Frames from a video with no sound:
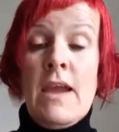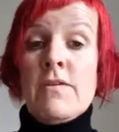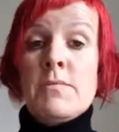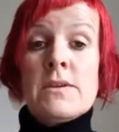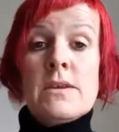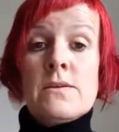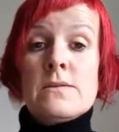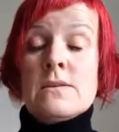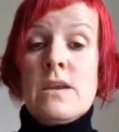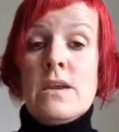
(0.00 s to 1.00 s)
Everybody
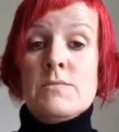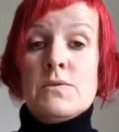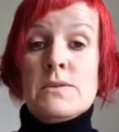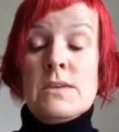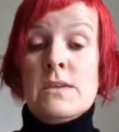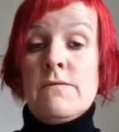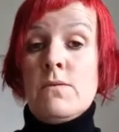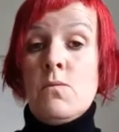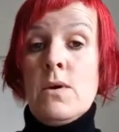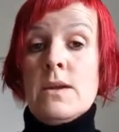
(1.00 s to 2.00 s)
uses sketchbooks in
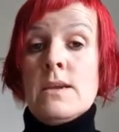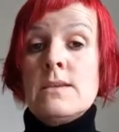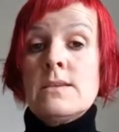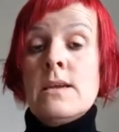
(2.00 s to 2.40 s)
different ways.